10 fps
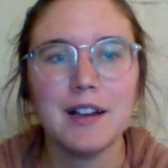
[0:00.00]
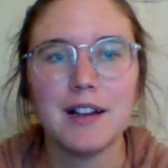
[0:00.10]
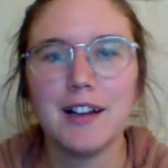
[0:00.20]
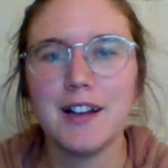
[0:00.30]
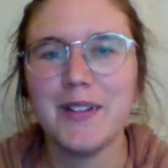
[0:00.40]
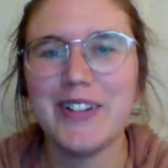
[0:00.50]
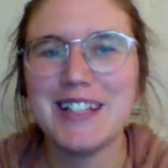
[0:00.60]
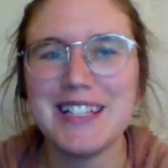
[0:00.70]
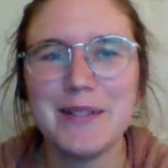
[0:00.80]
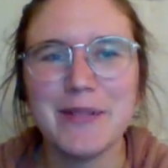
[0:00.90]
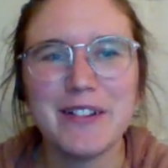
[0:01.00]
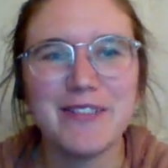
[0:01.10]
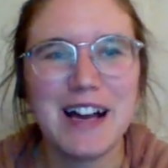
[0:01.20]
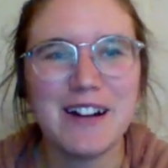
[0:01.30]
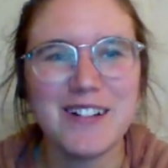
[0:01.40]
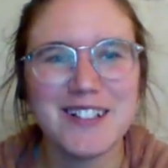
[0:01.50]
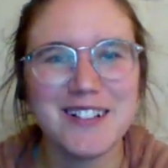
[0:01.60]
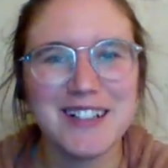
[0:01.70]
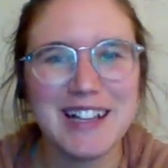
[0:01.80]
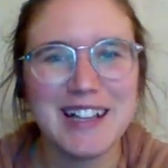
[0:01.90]
And you can see my flowers
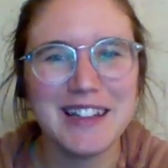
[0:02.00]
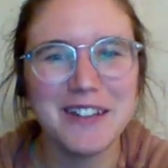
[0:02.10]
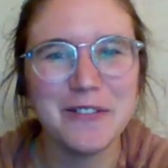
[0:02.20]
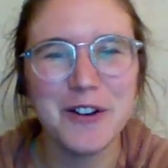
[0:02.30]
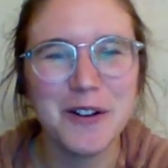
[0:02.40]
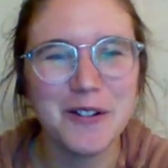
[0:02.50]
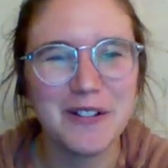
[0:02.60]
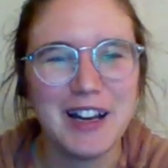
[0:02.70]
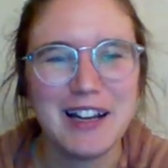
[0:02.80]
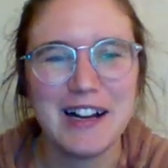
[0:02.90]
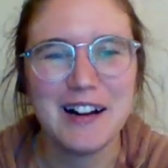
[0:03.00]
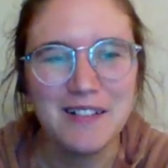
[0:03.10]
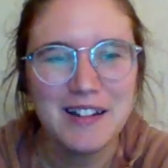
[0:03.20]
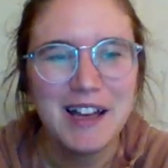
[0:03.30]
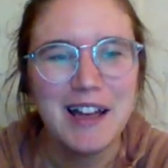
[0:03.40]
are in the photo right now.